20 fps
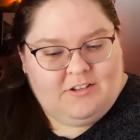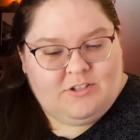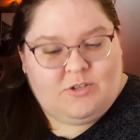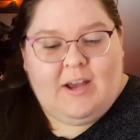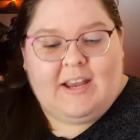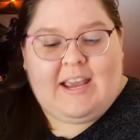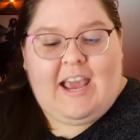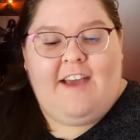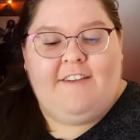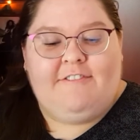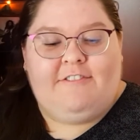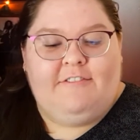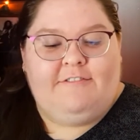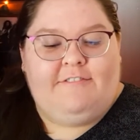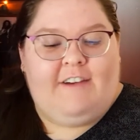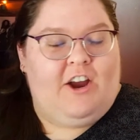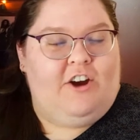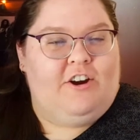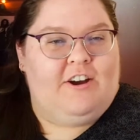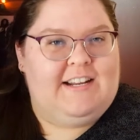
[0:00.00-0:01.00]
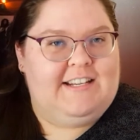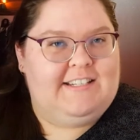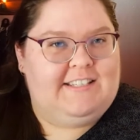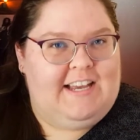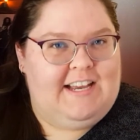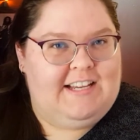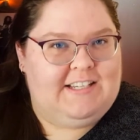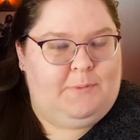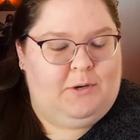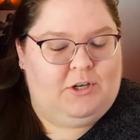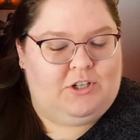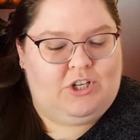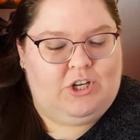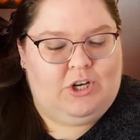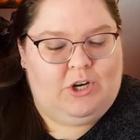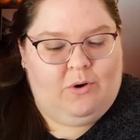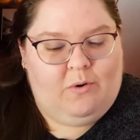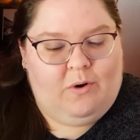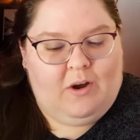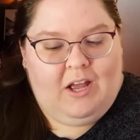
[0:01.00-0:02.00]
So I gave Fire in His Kiss, book
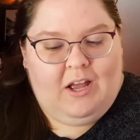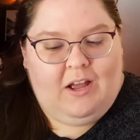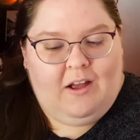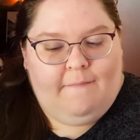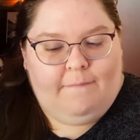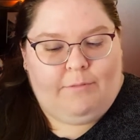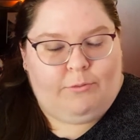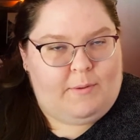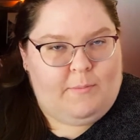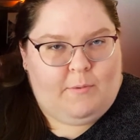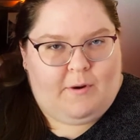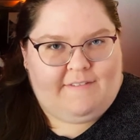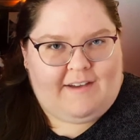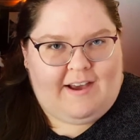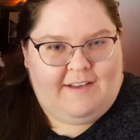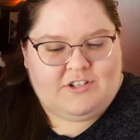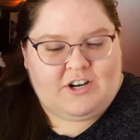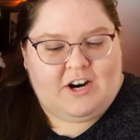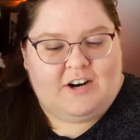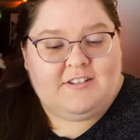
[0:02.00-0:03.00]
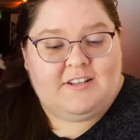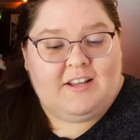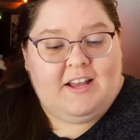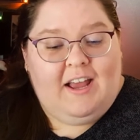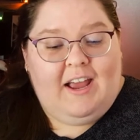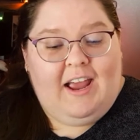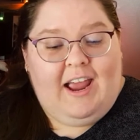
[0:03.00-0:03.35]
2, 3.5 stars.